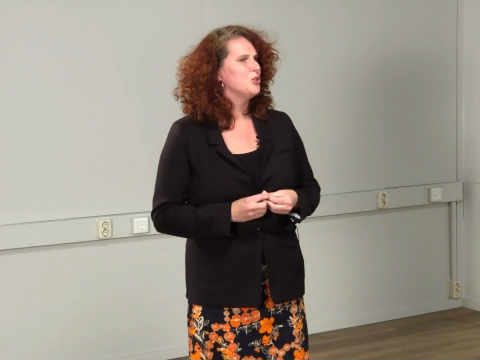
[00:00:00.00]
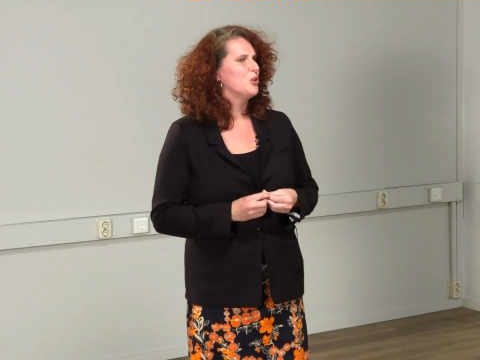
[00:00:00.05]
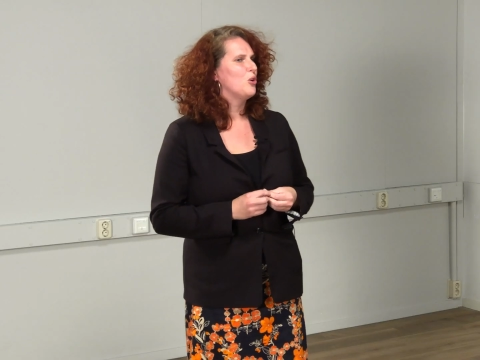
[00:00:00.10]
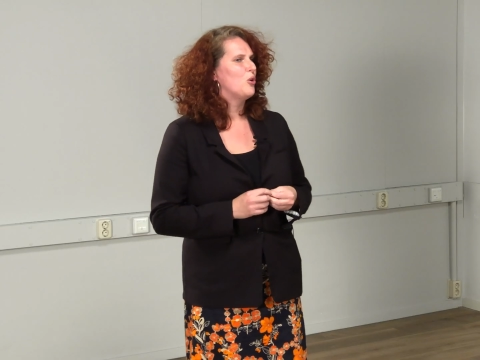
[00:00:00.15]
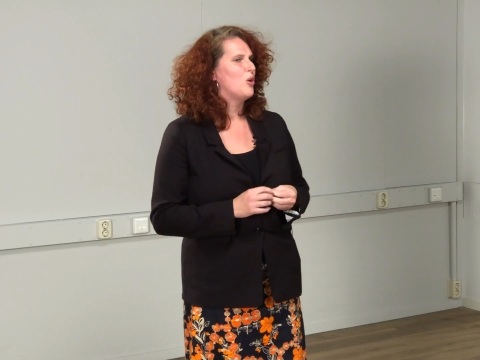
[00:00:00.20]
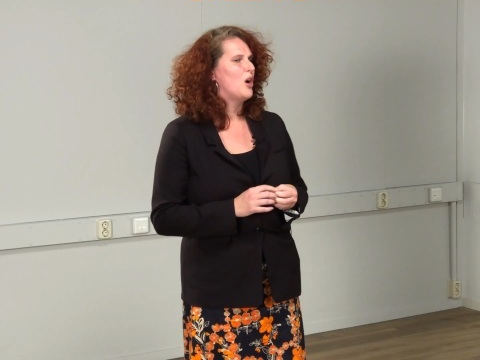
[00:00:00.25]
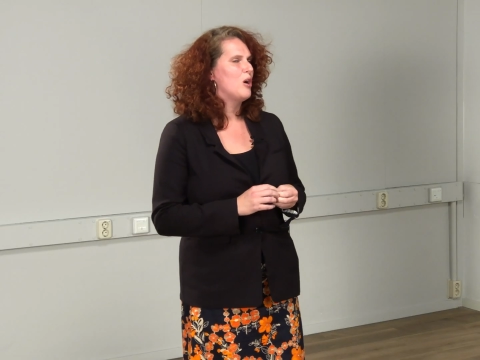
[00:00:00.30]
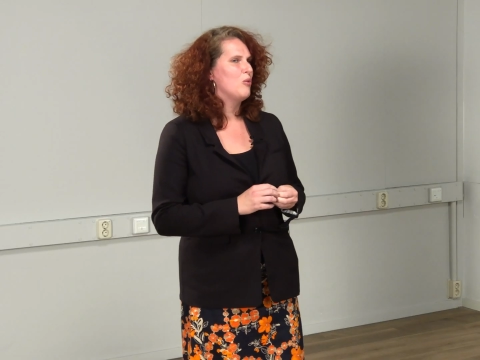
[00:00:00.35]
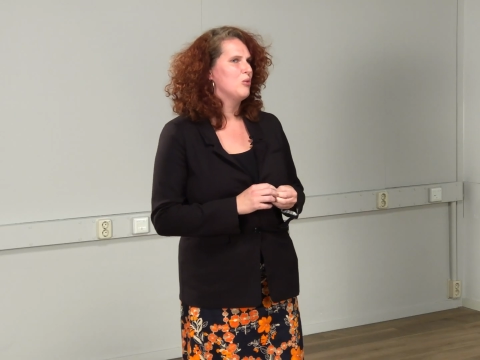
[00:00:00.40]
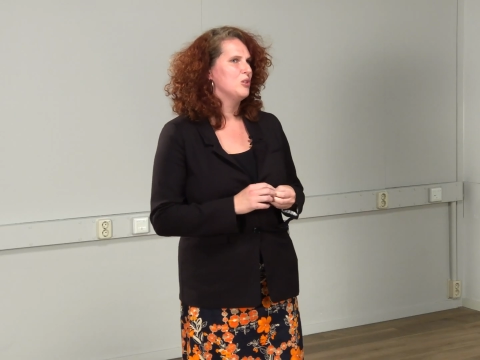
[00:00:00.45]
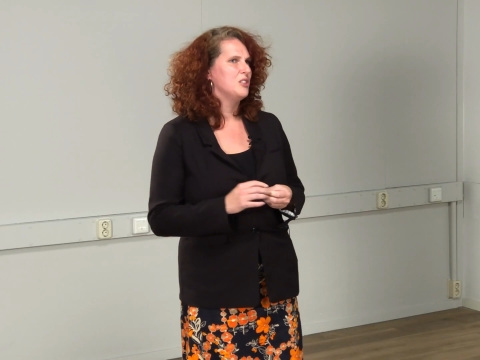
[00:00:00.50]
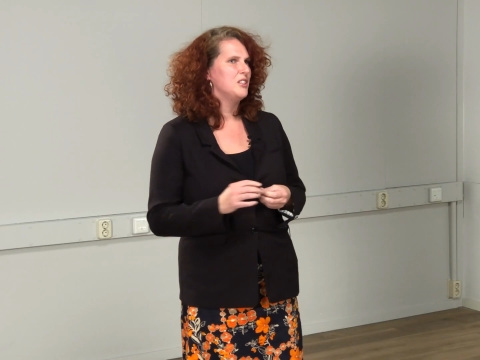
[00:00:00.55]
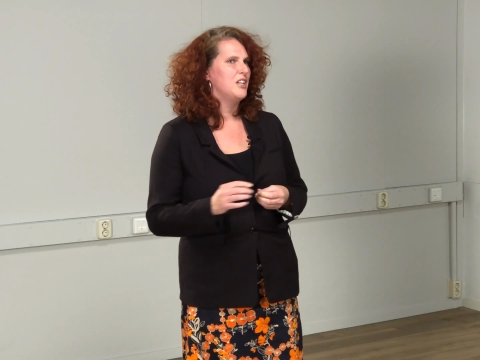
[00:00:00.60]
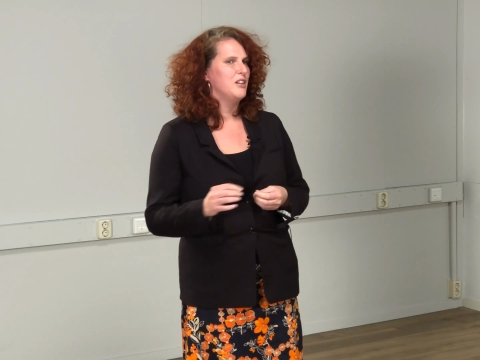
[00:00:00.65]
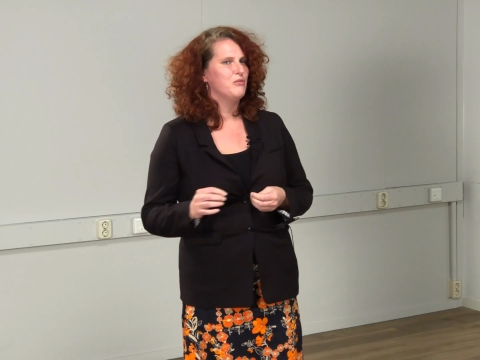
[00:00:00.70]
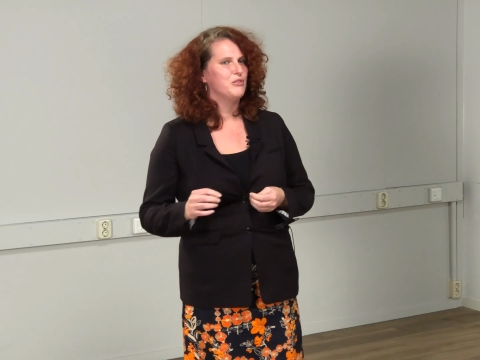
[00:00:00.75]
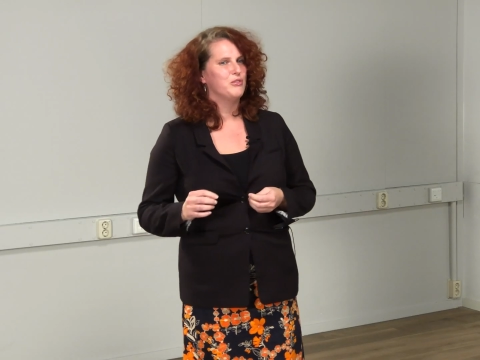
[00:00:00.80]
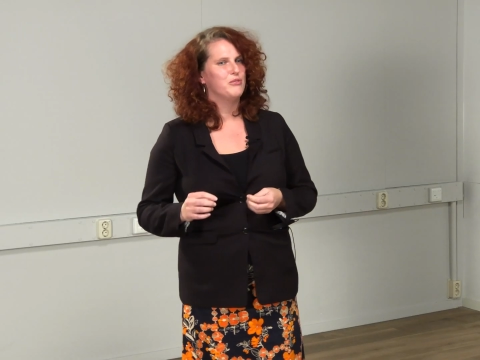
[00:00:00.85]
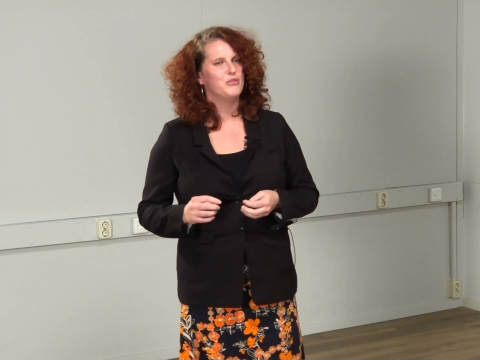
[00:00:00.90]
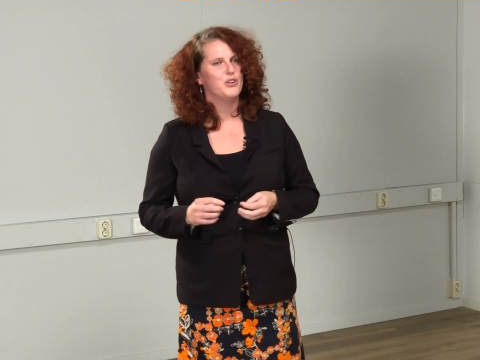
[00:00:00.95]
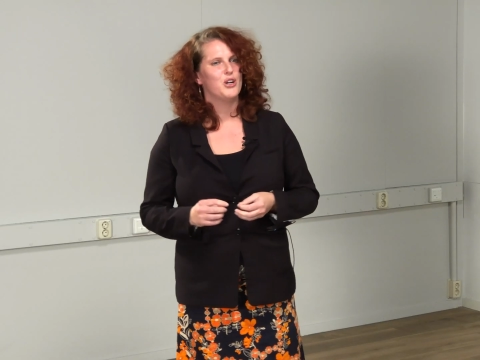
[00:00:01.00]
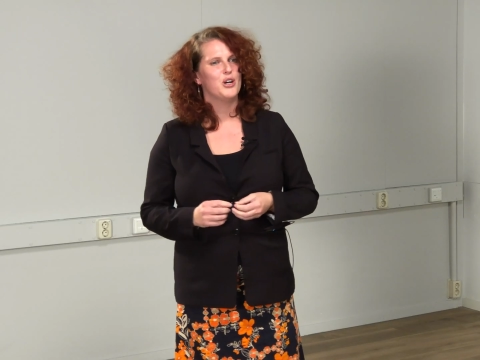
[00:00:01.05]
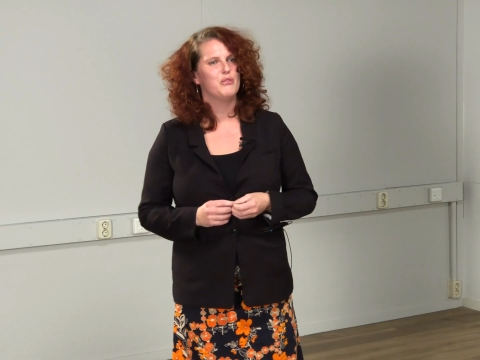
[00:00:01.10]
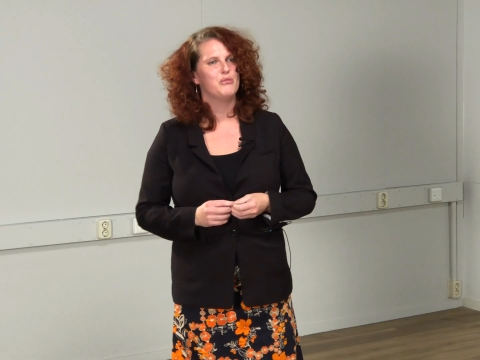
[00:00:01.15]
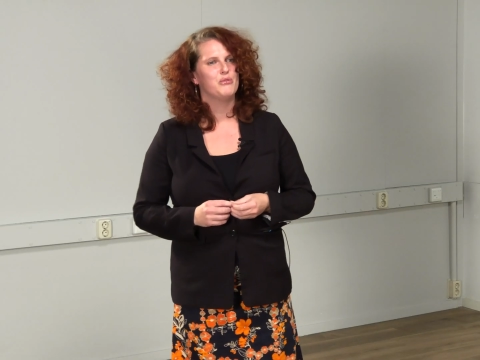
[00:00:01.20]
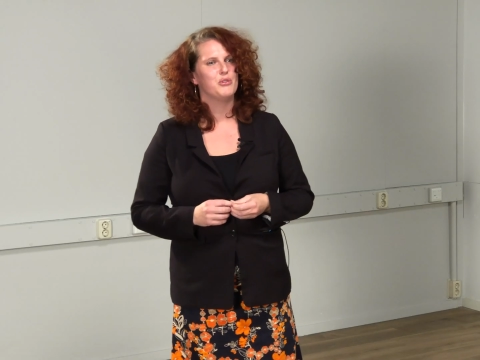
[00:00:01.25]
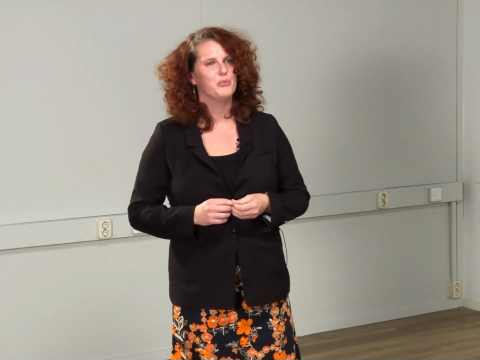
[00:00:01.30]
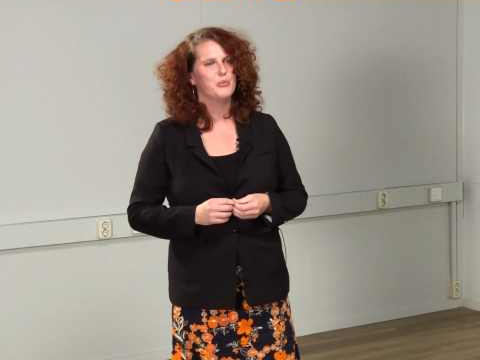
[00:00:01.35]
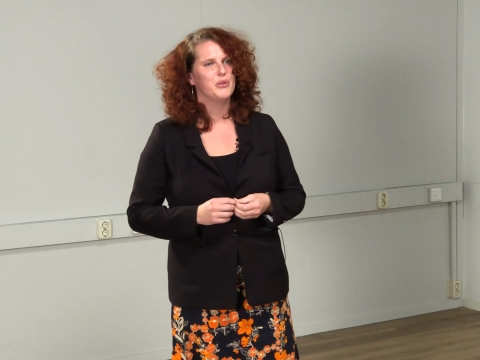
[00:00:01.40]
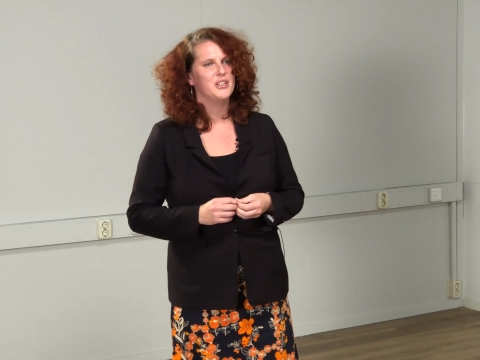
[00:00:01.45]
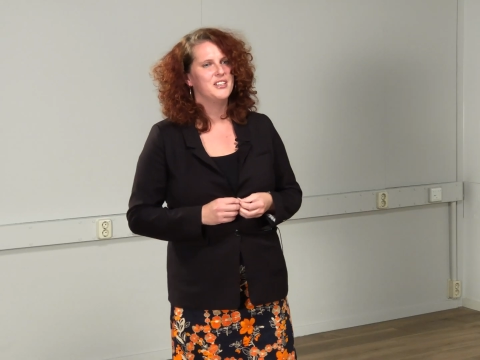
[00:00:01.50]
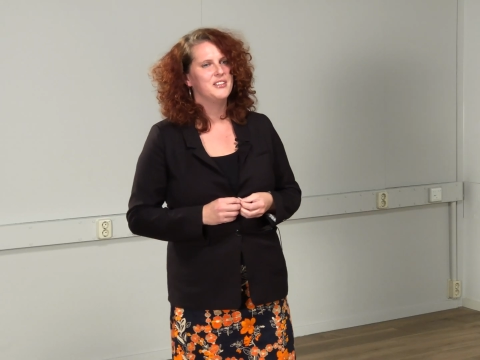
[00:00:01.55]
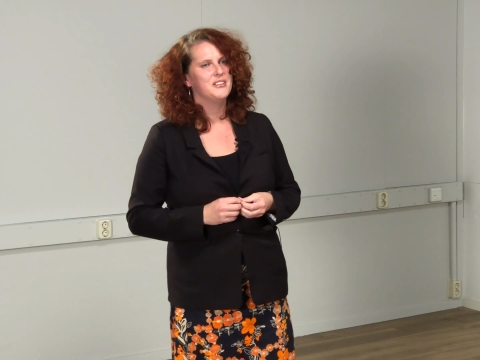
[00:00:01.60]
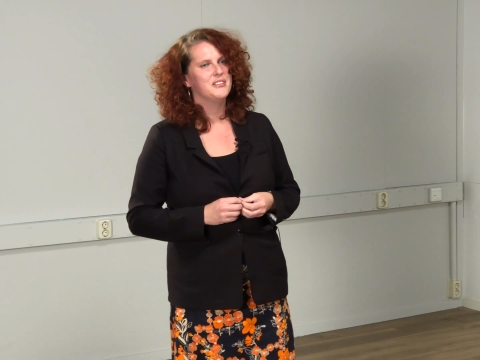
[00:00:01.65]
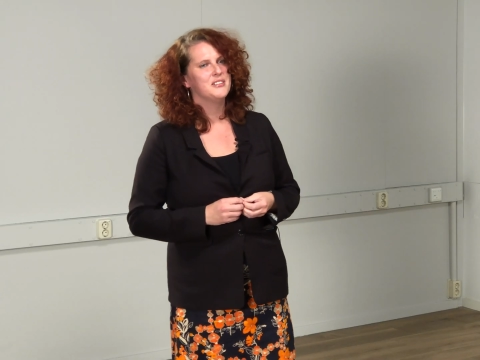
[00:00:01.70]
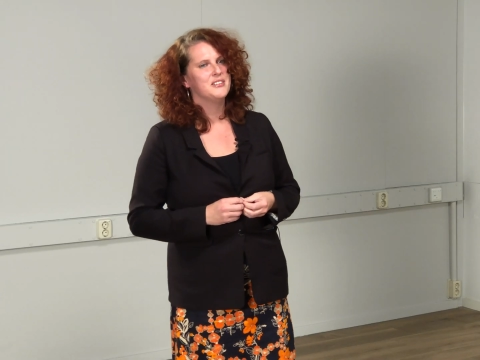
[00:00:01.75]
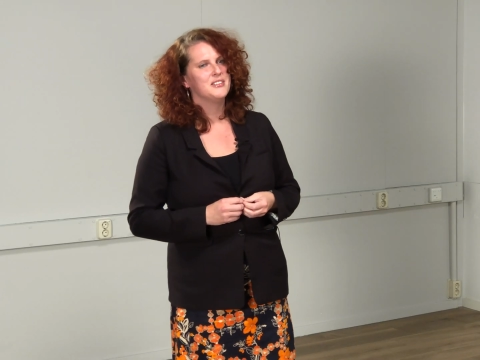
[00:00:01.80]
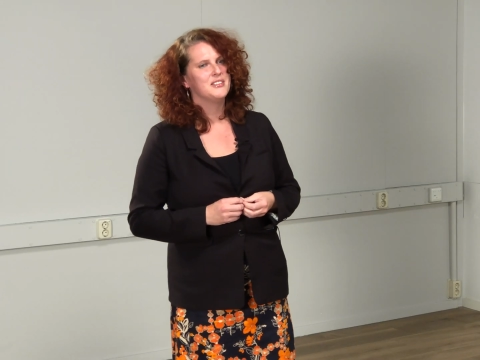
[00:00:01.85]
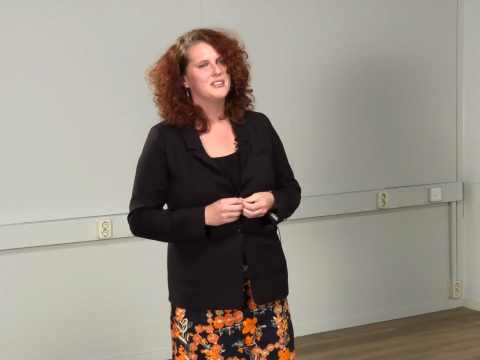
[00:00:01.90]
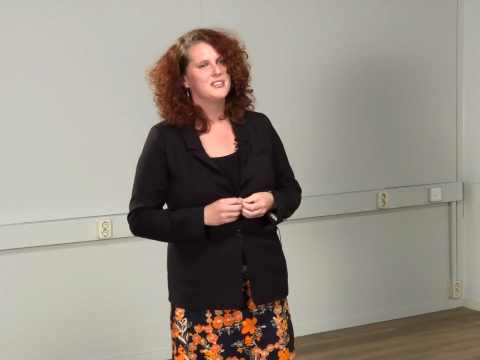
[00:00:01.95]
so I was never far from here.